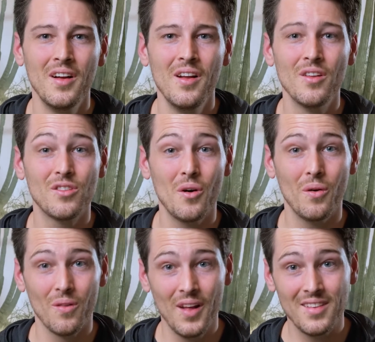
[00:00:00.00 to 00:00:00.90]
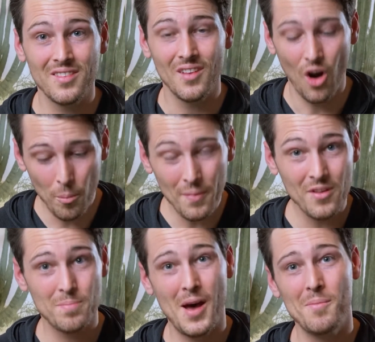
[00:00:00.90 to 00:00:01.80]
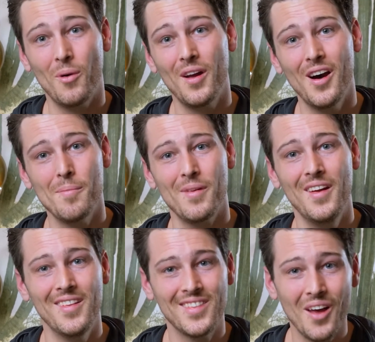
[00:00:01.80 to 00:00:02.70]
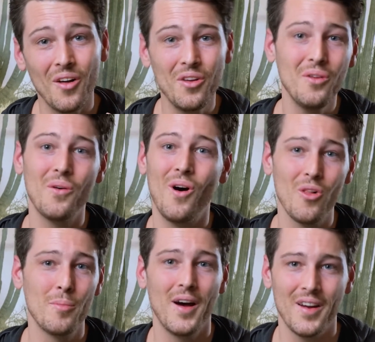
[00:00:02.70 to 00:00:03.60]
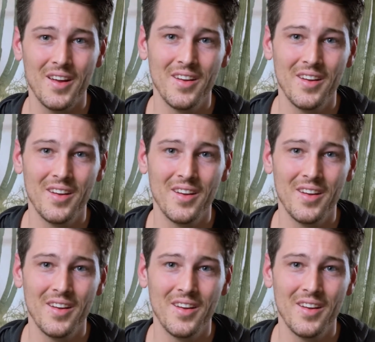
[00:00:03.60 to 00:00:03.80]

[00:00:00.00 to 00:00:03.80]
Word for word: So let's open this bad boy up and tell you all about it.